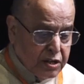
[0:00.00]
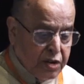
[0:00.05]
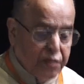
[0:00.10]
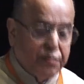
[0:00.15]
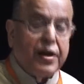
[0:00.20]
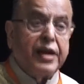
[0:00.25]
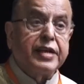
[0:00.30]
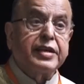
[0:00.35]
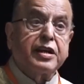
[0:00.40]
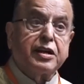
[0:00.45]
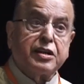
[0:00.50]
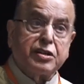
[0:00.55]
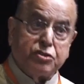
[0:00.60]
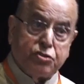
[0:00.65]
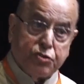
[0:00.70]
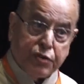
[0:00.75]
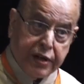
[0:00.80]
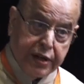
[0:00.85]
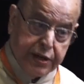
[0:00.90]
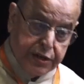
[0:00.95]
of higher
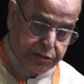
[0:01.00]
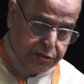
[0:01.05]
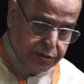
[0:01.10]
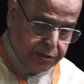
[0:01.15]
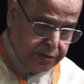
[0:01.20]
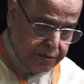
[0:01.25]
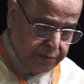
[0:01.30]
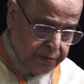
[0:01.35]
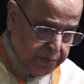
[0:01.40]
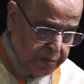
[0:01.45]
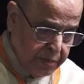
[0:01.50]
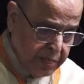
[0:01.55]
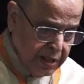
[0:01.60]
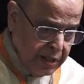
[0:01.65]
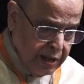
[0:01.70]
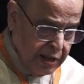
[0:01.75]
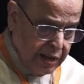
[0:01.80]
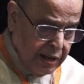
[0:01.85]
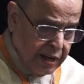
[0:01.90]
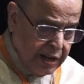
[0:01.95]
education.
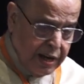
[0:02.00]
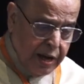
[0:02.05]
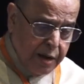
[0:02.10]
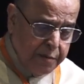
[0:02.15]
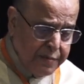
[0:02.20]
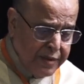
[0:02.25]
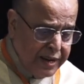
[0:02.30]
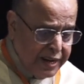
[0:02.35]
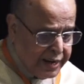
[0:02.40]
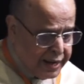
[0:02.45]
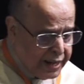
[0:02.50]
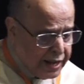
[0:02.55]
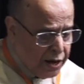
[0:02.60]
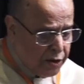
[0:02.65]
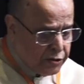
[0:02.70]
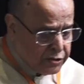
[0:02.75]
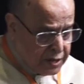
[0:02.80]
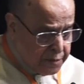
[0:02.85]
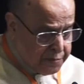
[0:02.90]
Let me lay out the